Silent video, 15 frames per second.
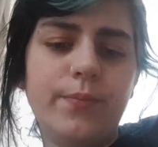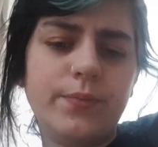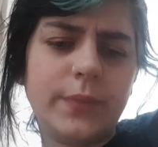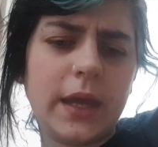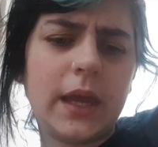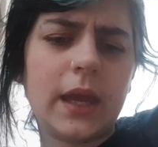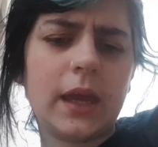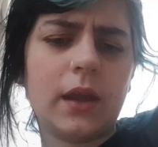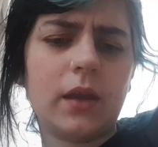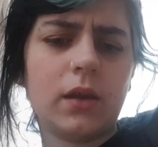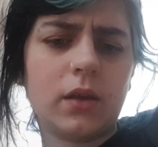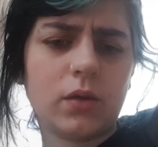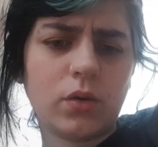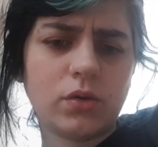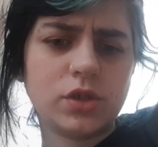
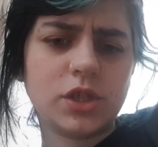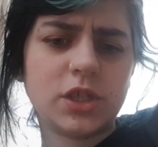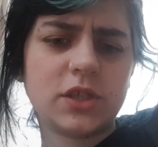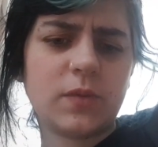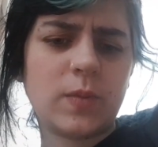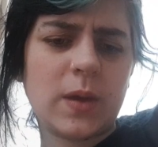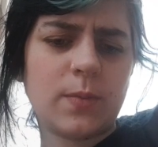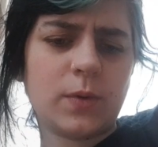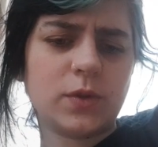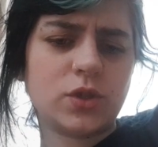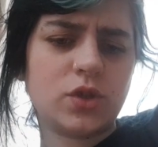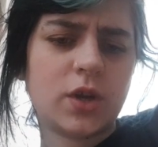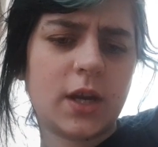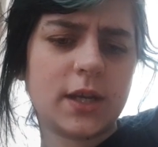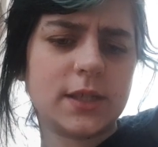being cautious of people's
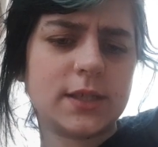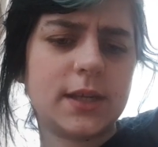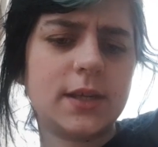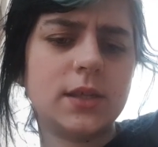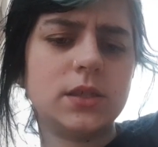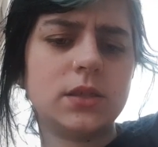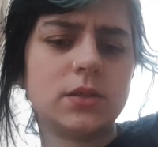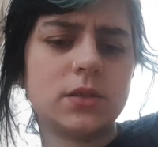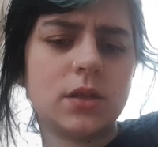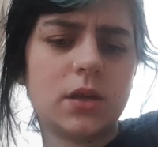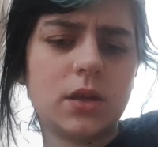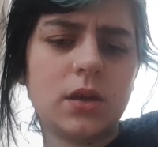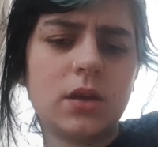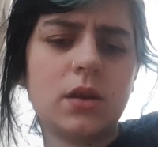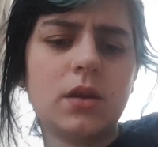triggers is
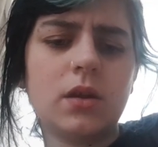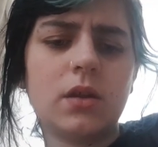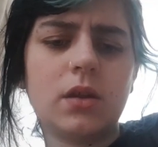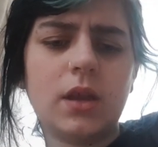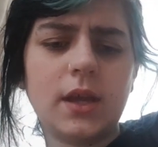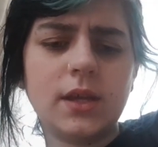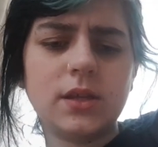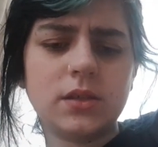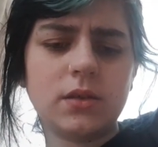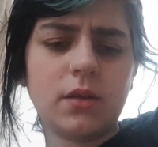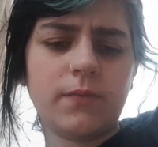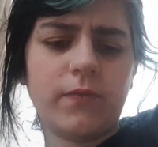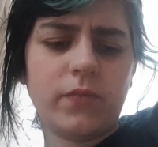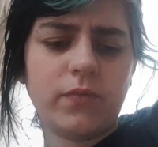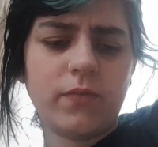
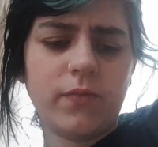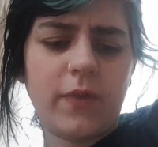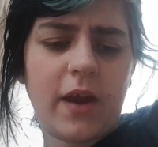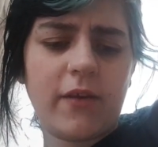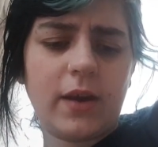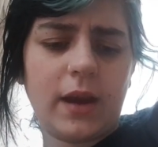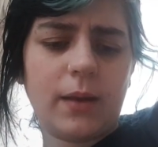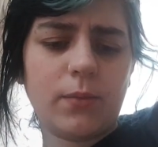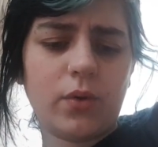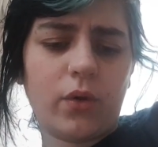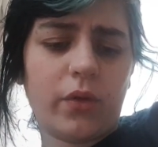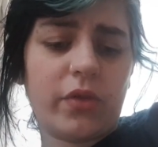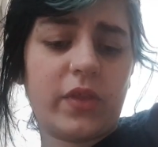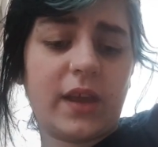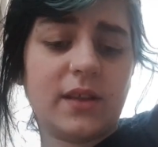a very
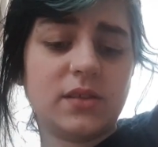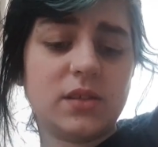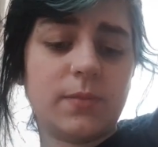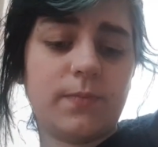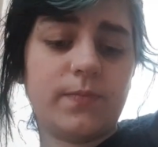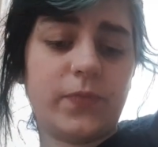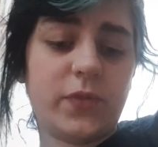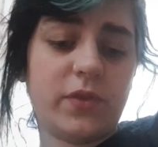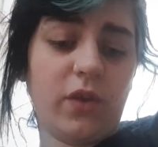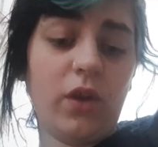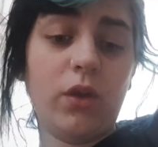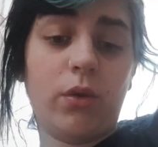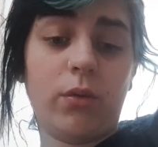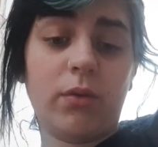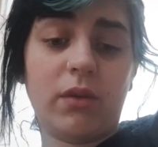important thing to
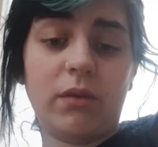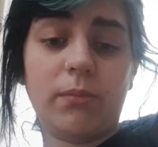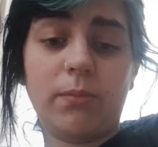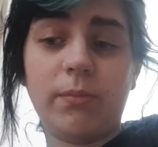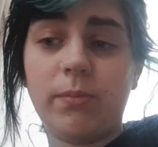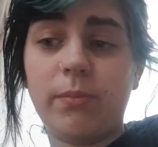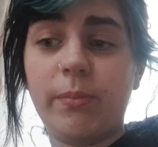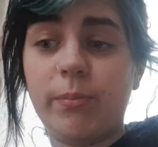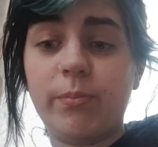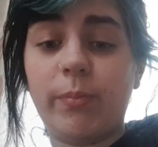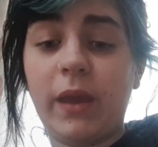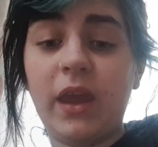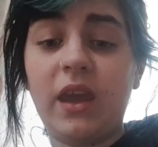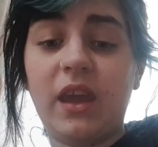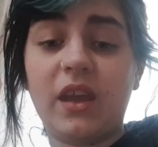do and
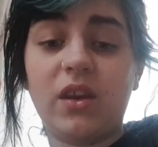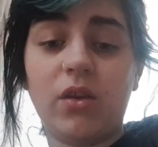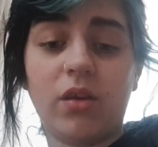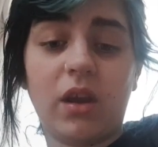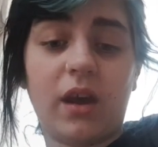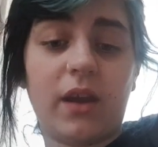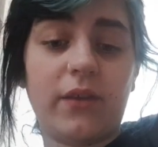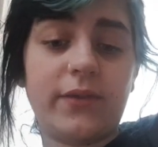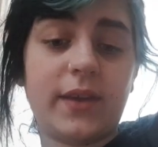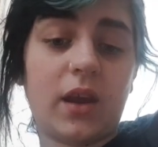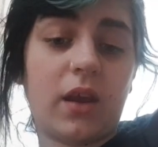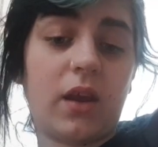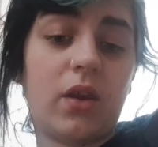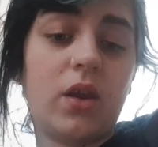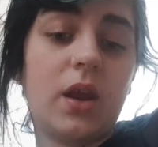be in your life, you
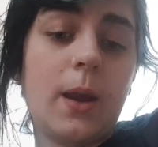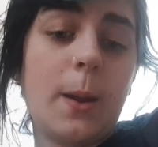know.